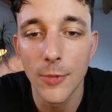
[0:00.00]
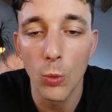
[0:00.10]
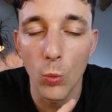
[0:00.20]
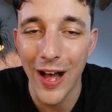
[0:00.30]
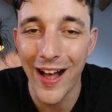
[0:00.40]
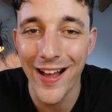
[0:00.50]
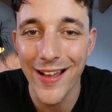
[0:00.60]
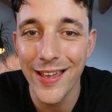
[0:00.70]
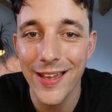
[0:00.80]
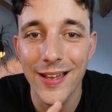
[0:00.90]

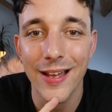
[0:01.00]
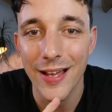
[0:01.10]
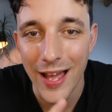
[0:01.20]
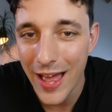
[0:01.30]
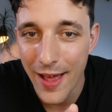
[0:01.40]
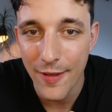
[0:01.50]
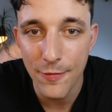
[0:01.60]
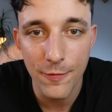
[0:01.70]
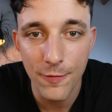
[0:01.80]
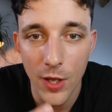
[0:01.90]
Y.
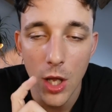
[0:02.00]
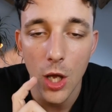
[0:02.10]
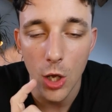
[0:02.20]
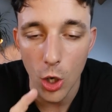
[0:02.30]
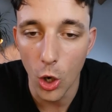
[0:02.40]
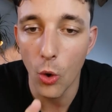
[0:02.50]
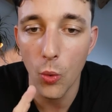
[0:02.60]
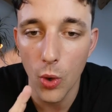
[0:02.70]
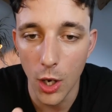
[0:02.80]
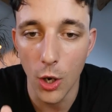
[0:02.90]
F.
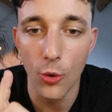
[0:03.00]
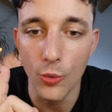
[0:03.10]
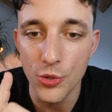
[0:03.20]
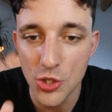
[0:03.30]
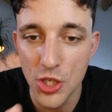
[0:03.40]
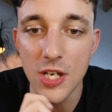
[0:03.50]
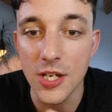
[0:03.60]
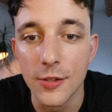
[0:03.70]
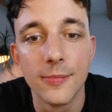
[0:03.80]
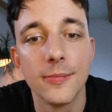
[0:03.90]
O. O.
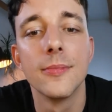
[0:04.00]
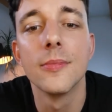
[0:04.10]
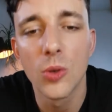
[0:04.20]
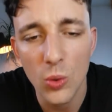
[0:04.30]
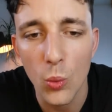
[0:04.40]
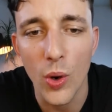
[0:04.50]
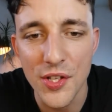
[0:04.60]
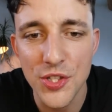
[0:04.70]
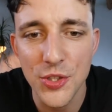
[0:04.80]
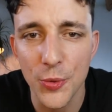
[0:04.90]
G.
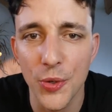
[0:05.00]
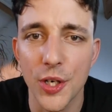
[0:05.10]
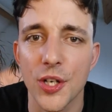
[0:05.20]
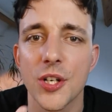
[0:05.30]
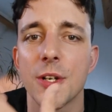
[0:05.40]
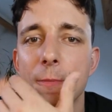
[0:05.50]
What's the word?